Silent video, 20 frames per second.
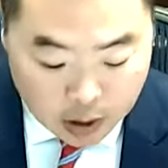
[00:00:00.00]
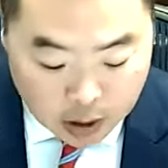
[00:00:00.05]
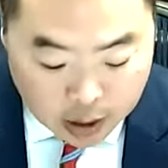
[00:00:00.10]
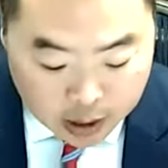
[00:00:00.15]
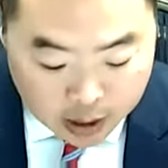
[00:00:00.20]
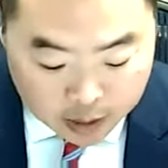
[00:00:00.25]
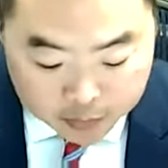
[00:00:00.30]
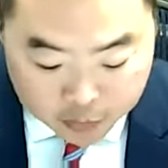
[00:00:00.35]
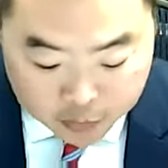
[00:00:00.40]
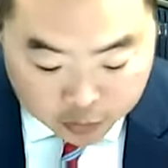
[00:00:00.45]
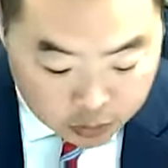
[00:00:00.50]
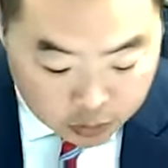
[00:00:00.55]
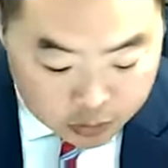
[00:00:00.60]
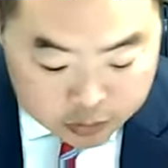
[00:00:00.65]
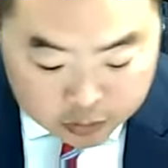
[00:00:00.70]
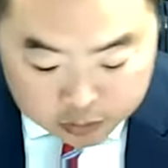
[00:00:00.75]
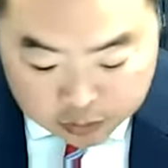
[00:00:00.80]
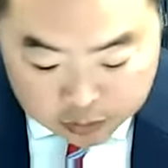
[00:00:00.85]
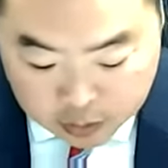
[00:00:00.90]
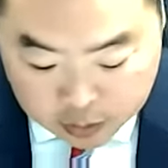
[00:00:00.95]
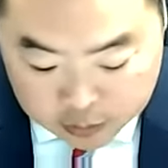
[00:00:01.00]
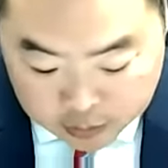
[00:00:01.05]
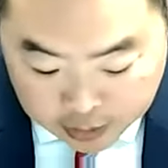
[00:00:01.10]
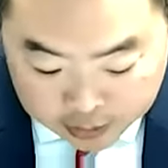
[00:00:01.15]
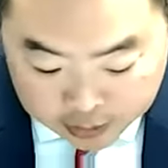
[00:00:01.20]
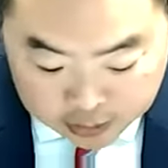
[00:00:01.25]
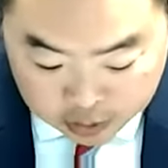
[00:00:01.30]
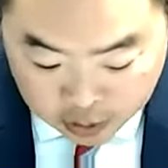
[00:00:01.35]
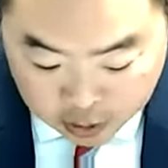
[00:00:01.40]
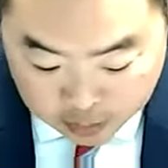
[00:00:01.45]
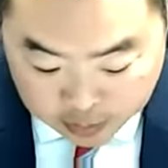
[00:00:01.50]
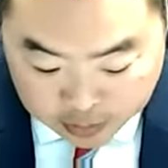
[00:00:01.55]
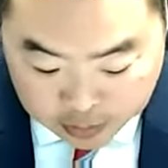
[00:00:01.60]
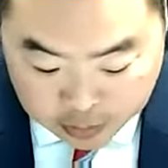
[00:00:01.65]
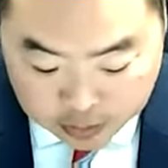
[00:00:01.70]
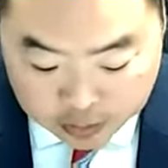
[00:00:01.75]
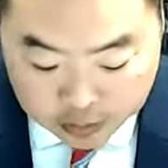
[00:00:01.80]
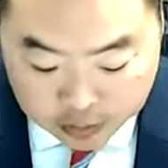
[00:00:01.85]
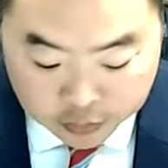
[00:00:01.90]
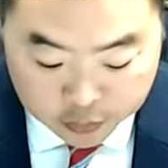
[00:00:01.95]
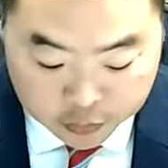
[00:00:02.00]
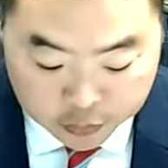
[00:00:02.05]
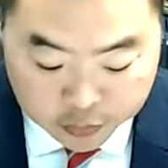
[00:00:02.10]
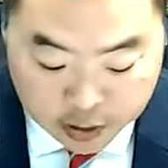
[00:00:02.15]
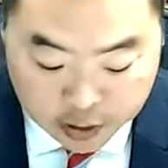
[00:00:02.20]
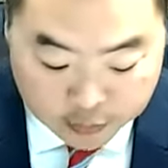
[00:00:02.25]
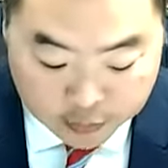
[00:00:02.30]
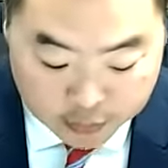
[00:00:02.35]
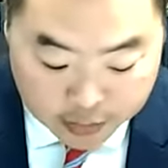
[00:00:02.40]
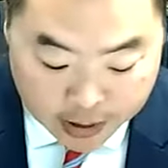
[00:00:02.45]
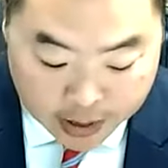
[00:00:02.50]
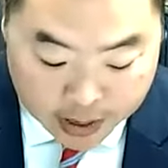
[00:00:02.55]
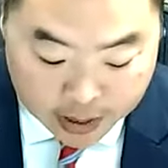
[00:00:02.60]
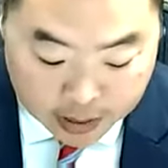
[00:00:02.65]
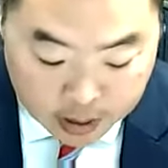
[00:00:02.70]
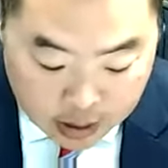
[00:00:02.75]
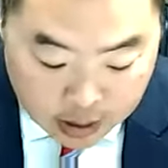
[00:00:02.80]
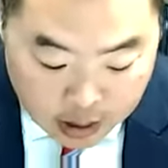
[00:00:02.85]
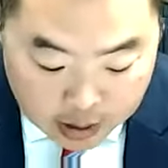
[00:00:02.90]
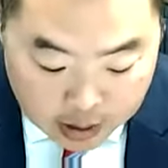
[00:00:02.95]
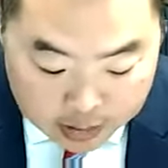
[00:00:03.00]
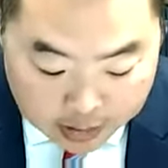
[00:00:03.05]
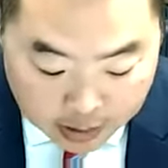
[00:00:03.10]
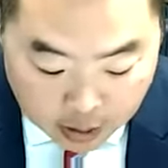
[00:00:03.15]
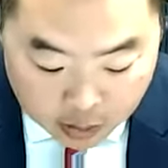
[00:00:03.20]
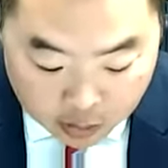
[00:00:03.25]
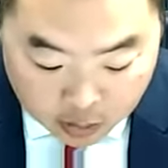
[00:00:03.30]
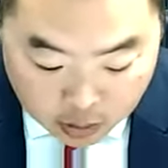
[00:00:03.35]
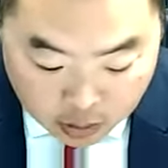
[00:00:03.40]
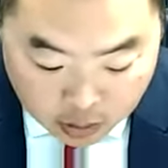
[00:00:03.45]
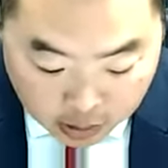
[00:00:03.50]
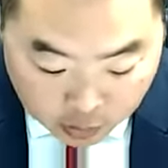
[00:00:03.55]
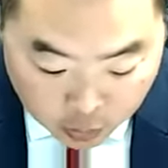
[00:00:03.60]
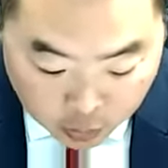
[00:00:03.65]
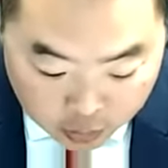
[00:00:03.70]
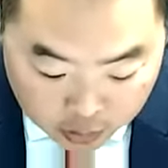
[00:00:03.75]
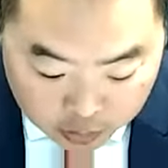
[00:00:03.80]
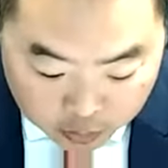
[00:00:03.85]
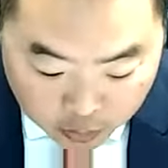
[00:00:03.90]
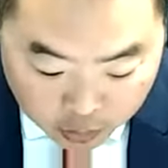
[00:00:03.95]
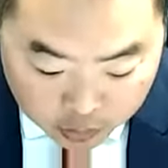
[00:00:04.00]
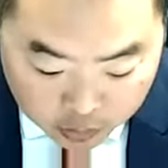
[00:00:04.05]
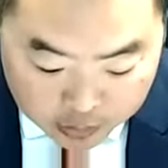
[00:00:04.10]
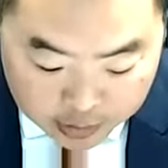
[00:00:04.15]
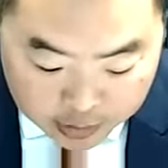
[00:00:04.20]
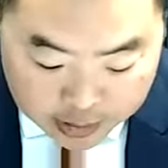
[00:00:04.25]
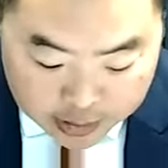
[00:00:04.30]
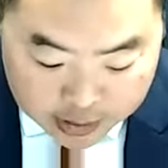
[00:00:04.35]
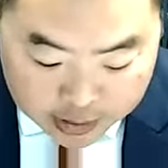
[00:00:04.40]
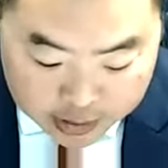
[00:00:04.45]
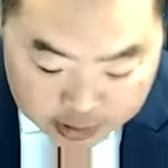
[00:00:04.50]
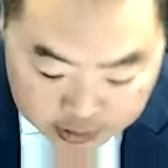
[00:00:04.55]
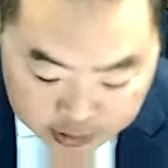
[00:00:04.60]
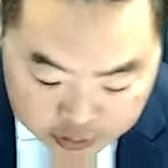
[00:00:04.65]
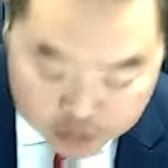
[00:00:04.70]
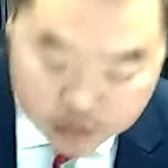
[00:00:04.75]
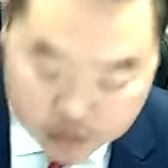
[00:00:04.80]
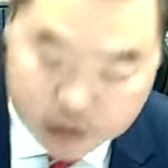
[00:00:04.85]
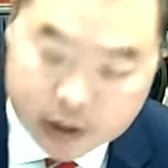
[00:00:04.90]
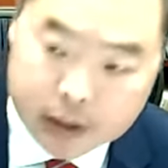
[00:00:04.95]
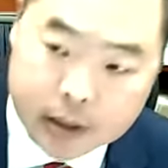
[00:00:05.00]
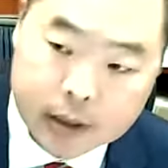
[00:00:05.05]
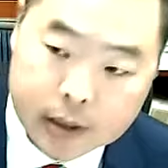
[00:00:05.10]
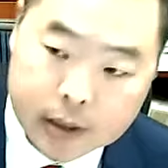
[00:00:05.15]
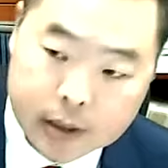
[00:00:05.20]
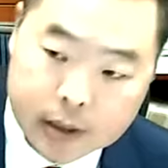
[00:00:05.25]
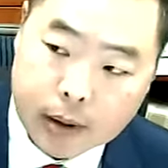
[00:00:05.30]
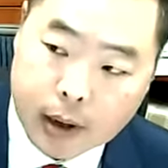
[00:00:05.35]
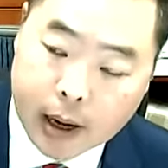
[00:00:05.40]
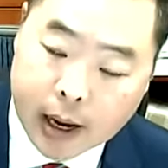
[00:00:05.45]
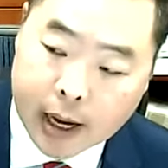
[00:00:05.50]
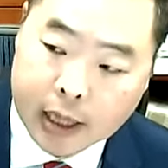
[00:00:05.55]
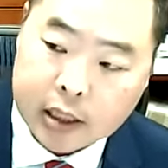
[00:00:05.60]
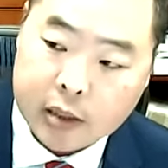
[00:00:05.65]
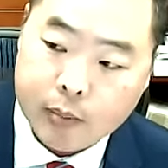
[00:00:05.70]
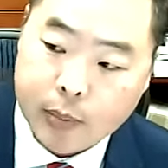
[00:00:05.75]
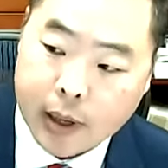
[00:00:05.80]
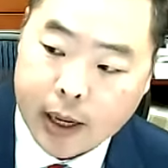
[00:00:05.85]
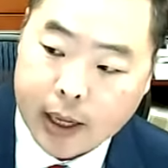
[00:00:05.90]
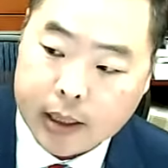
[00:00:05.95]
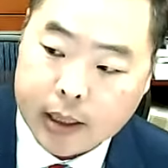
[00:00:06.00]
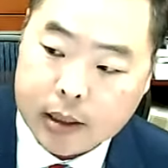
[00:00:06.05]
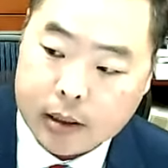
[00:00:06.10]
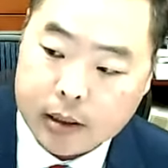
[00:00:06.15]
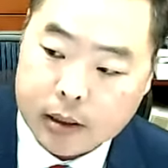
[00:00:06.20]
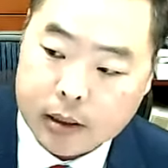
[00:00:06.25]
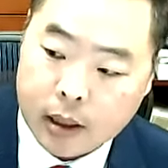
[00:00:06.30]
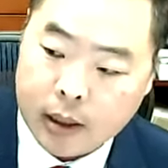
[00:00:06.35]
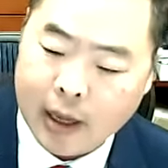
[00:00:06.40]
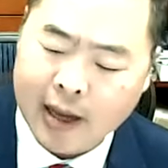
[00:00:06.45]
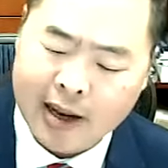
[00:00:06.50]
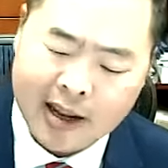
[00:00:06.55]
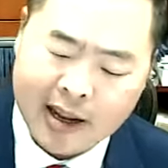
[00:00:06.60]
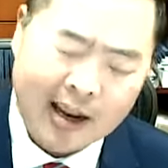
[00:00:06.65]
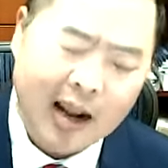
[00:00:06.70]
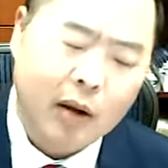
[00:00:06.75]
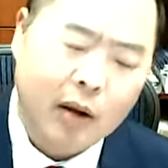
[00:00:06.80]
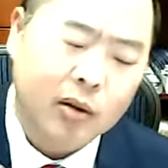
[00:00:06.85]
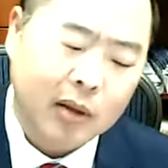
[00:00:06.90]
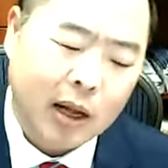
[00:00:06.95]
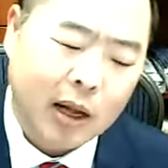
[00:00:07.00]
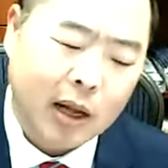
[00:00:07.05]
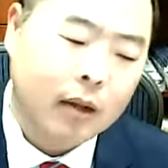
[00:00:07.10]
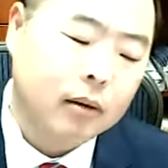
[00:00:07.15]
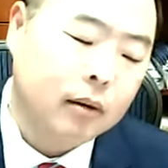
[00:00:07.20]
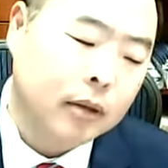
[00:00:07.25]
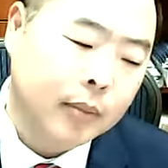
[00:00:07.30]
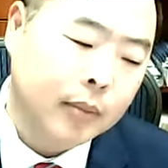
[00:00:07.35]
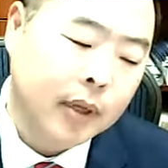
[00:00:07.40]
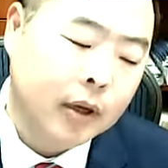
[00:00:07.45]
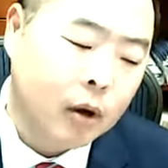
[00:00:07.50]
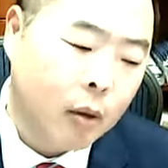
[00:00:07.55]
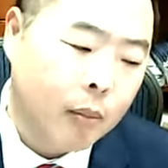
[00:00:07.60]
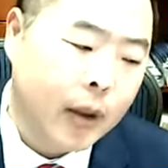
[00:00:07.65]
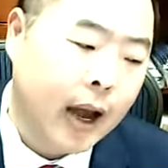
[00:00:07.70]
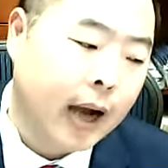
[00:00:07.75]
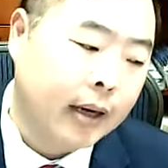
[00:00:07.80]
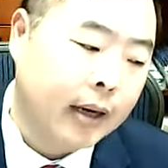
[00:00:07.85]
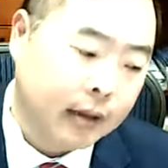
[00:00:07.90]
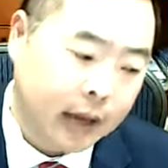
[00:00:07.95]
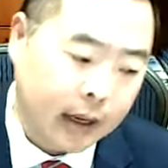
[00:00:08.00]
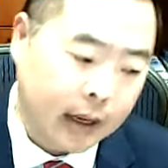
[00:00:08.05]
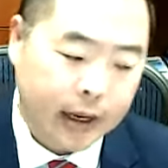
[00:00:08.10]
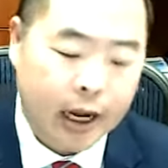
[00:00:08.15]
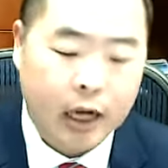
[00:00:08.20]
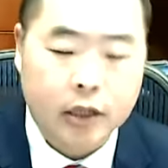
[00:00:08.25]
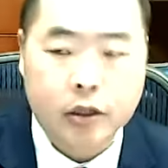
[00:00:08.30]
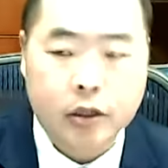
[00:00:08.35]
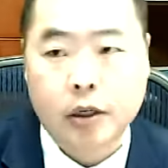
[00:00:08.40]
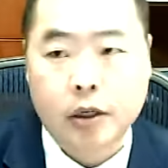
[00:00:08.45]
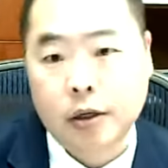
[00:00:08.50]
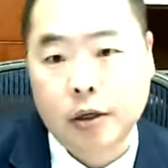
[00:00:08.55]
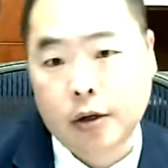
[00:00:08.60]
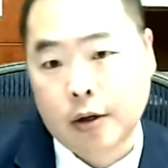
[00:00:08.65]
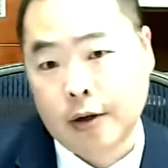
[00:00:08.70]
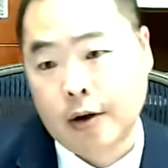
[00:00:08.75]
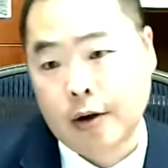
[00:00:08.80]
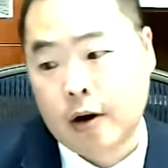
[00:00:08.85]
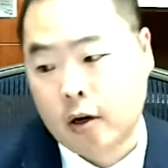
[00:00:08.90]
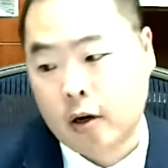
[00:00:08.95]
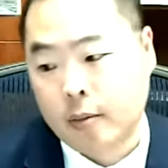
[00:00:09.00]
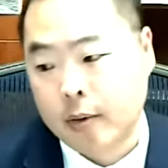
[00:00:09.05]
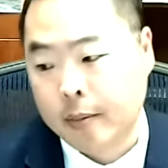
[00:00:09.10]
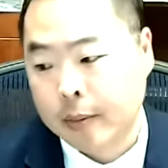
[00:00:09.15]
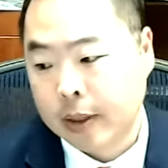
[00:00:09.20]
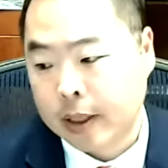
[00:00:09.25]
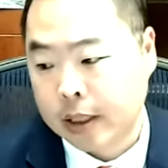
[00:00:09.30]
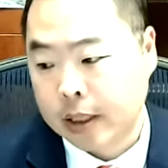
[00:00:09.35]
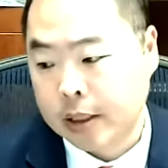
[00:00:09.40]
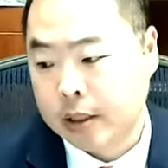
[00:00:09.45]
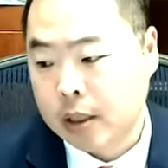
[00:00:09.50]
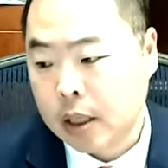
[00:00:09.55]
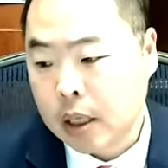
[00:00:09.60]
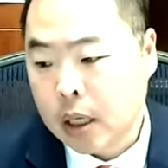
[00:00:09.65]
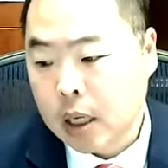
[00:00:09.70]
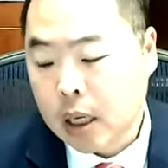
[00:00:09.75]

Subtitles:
So that's the argument on either side of that. Now, one of the more interesting aspects, and I'll let me go back to that national security argument, because